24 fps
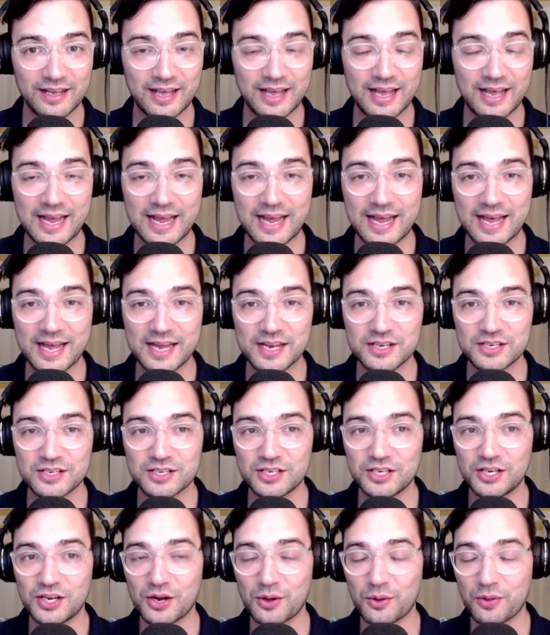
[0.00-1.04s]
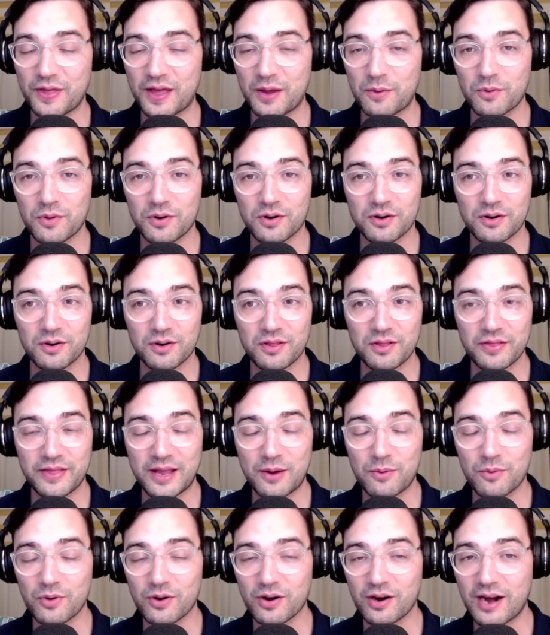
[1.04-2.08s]
And, you know, they
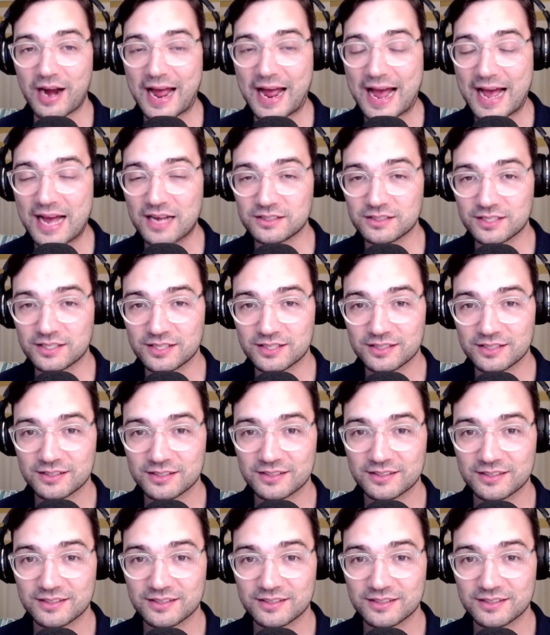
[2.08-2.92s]
were at